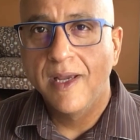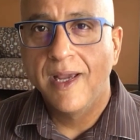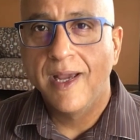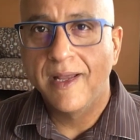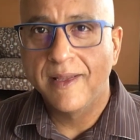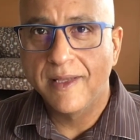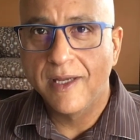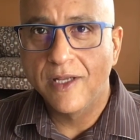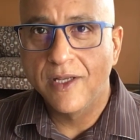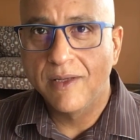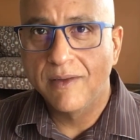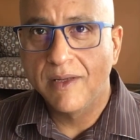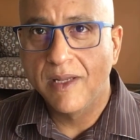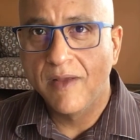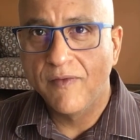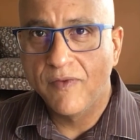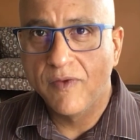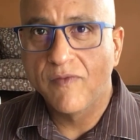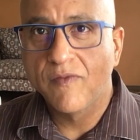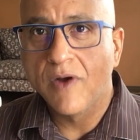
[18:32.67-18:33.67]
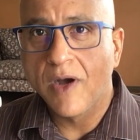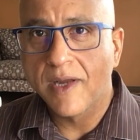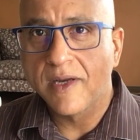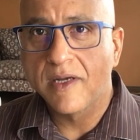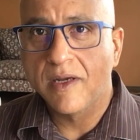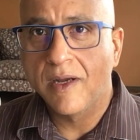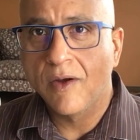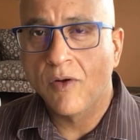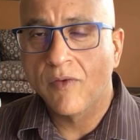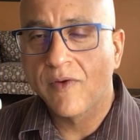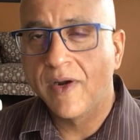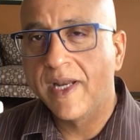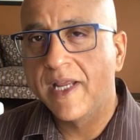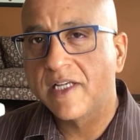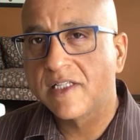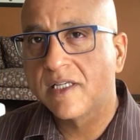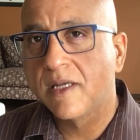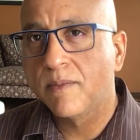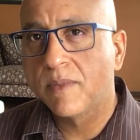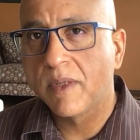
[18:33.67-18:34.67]
And then if you've got already a
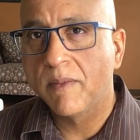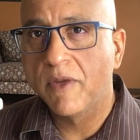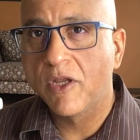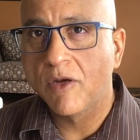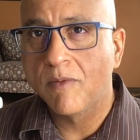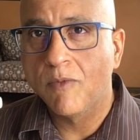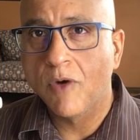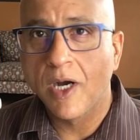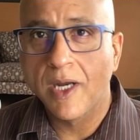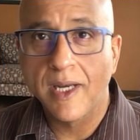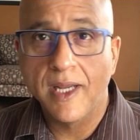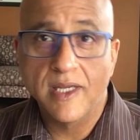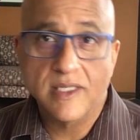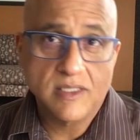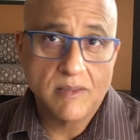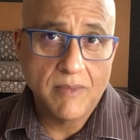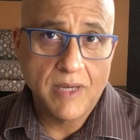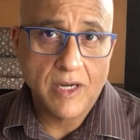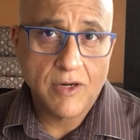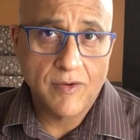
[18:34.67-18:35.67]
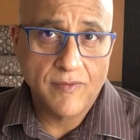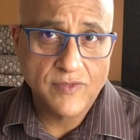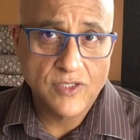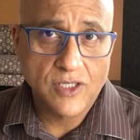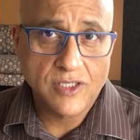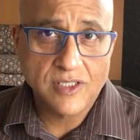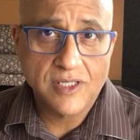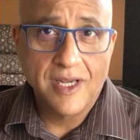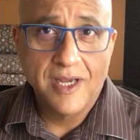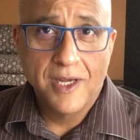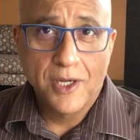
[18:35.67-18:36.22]
symptom in your body, it's a matter of just